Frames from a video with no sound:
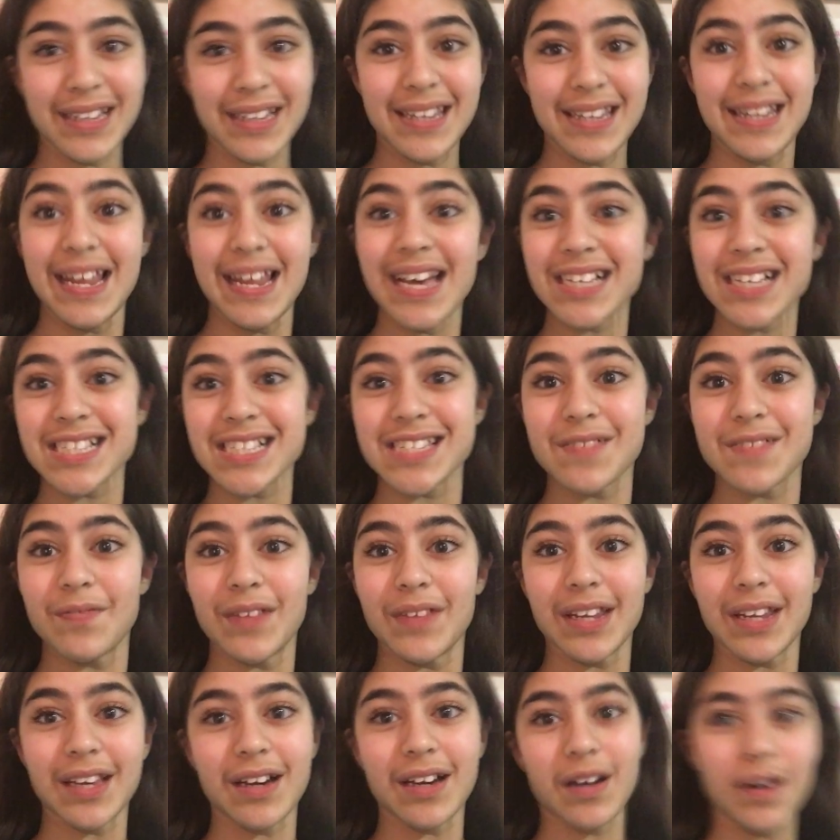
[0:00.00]
the next
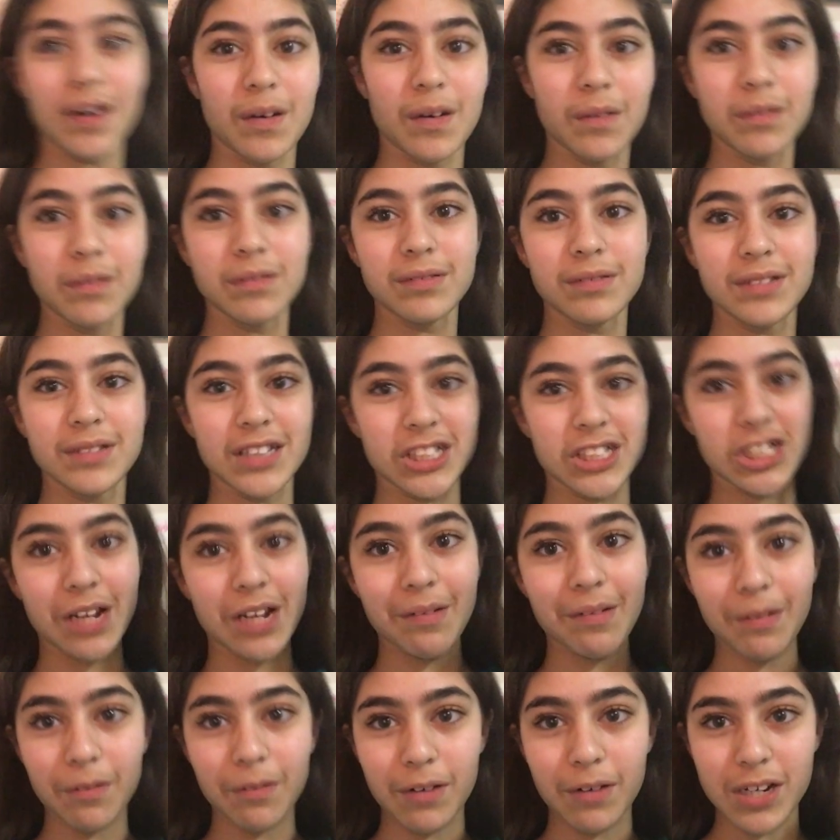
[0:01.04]
video, the
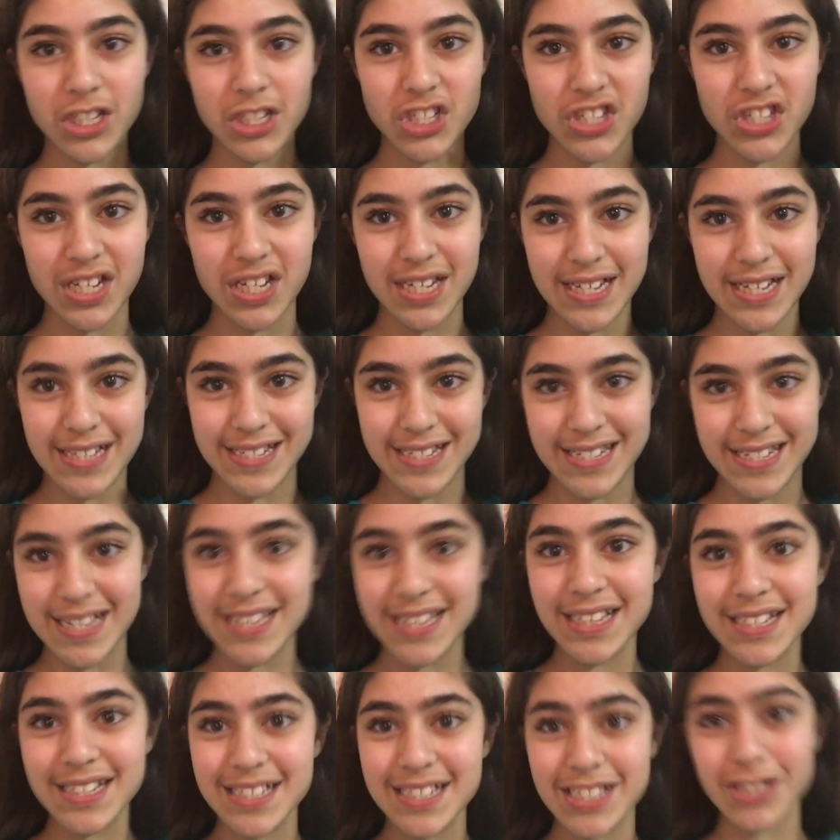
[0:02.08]
shout out question is
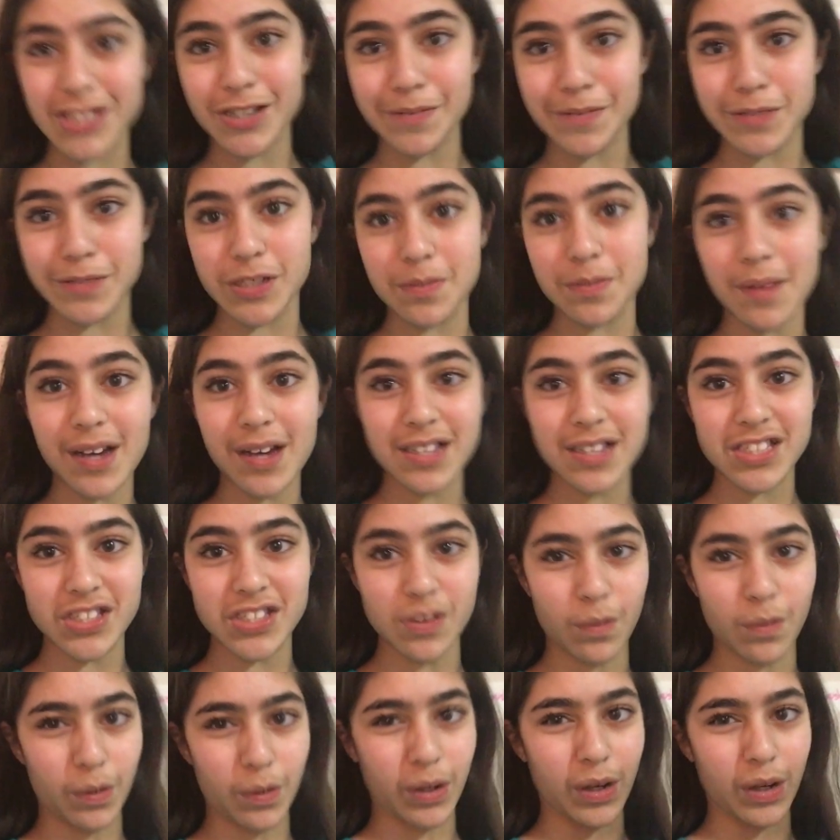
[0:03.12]
in the description box,
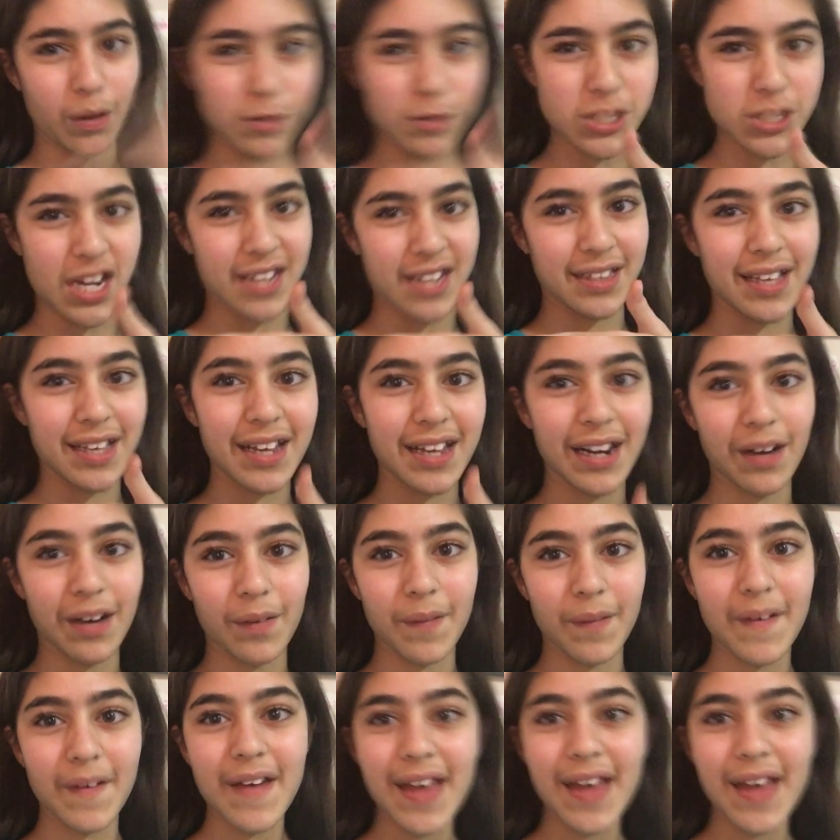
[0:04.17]
so go check that out.